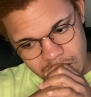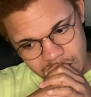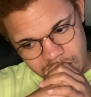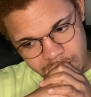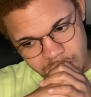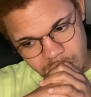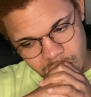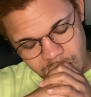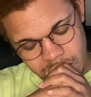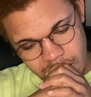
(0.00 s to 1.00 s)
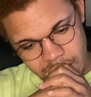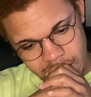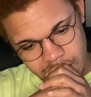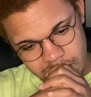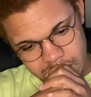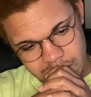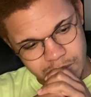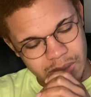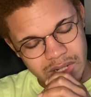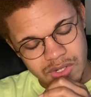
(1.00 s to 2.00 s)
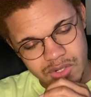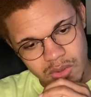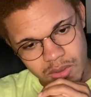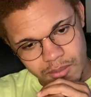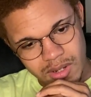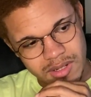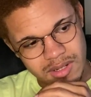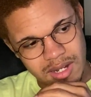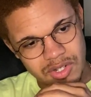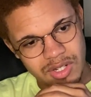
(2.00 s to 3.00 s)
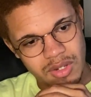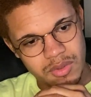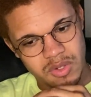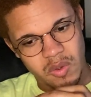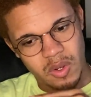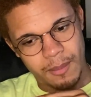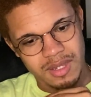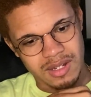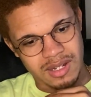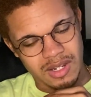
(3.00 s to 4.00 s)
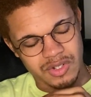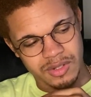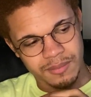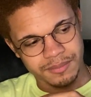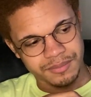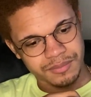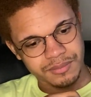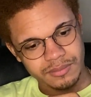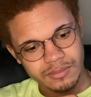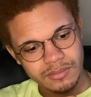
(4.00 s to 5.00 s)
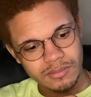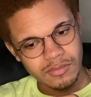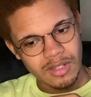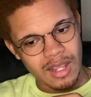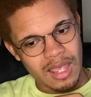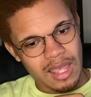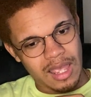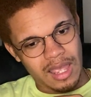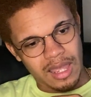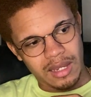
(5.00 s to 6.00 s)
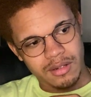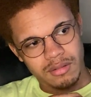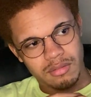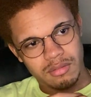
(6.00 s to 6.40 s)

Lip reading: some sort of like speech or presentation he was doing on meditation. And